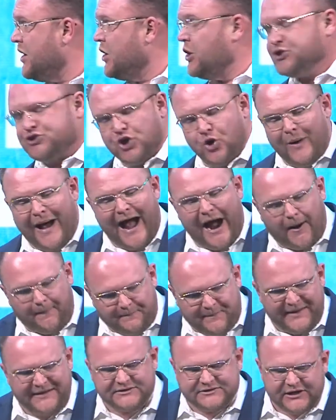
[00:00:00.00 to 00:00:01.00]
to our
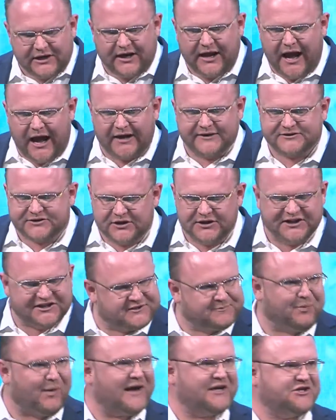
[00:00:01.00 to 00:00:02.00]
Pentecostal
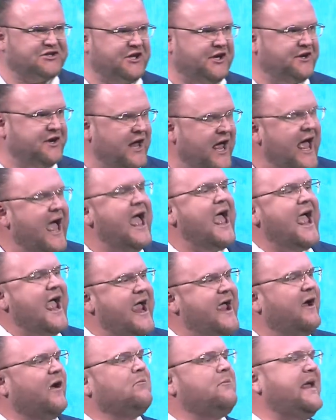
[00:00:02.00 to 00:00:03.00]
expression.
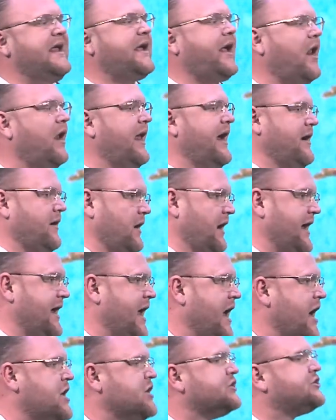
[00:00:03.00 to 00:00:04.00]
Hear me clearly.
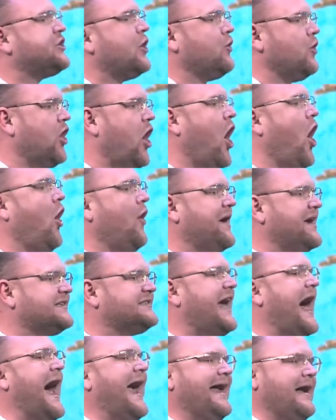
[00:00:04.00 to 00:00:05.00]
So long as
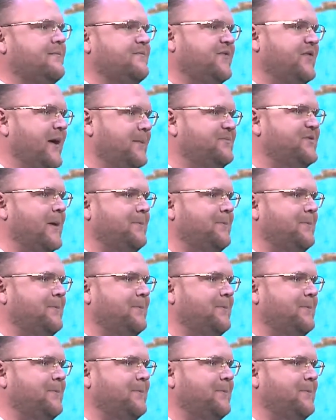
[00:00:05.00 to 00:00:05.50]
I am the